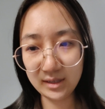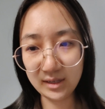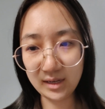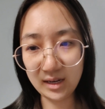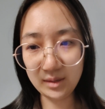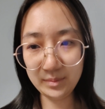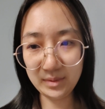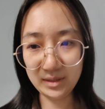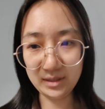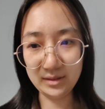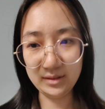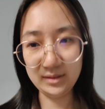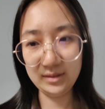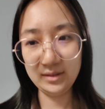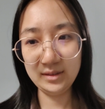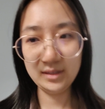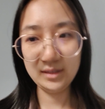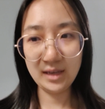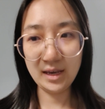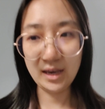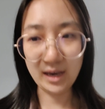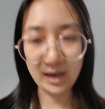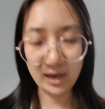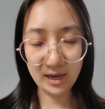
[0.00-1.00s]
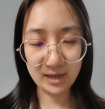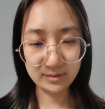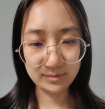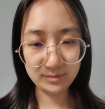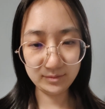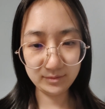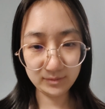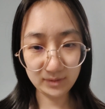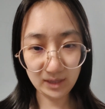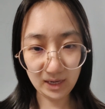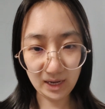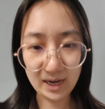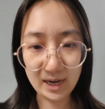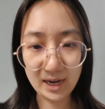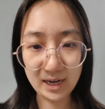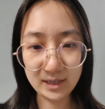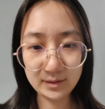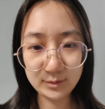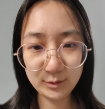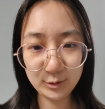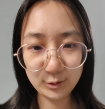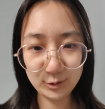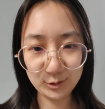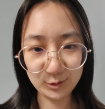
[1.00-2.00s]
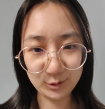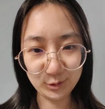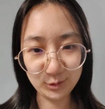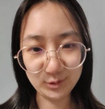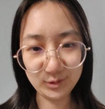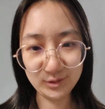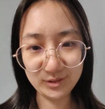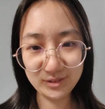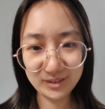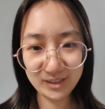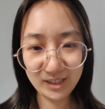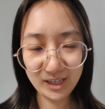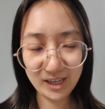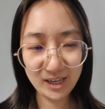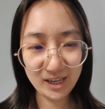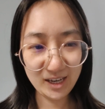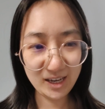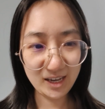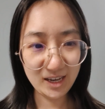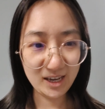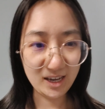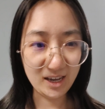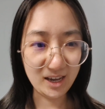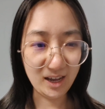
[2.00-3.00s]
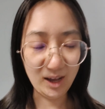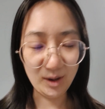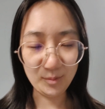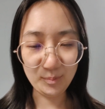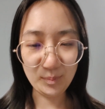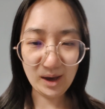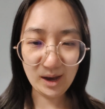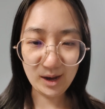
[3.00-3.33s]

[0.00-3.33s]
come in, I have I have to uh,